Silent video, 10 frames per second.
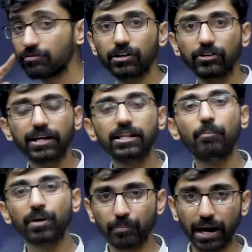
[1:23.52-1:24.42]
if you take the
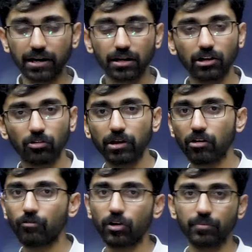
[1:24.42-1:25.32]
upper band, that will be
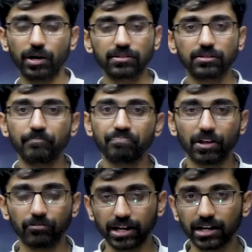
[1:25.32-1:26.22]
around 40 marks.
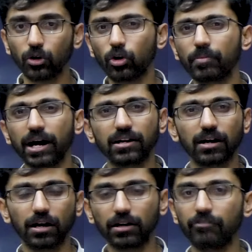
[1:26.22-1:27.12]
If you take a lower band,
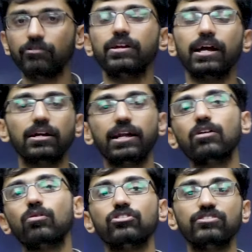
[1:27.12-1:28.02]
if we take 10
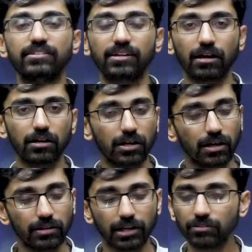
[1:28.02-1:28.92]
questions as that
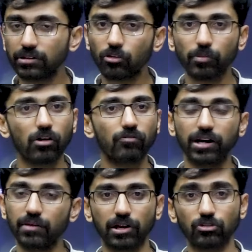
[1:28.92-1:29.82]
would be around
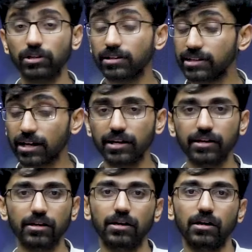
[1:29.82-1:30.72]
20 marks. So that is
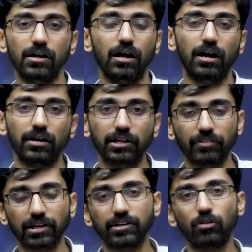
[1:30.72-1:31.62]
nearly that
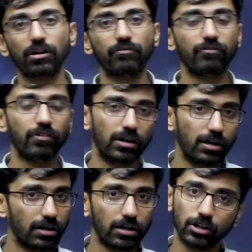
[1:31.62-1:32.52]
we can say out of
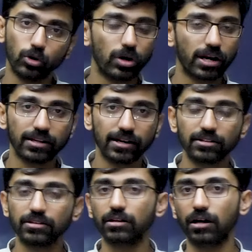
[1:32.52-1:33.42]
200, that
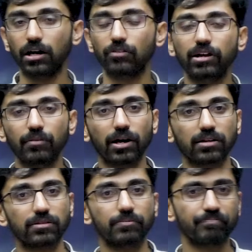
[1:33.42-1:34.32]
is 20
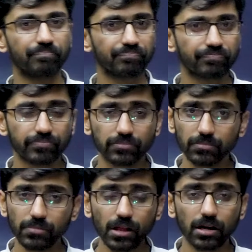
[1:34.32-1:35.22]
marks
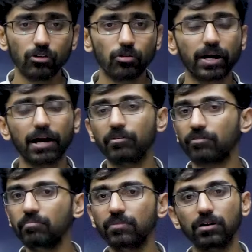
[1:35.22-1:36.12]
you will be coming
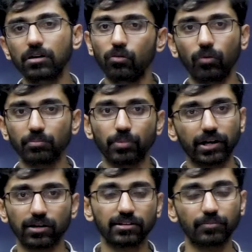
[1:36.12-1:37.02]
from one
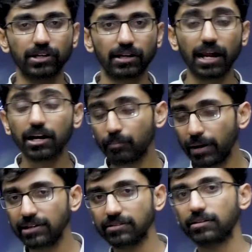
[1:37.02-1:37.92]
particular subject. And in
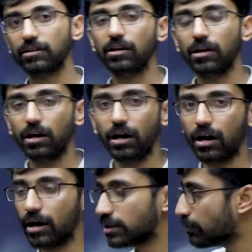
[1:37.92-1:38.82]
mains,
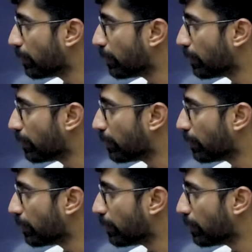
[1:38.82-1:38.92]
in the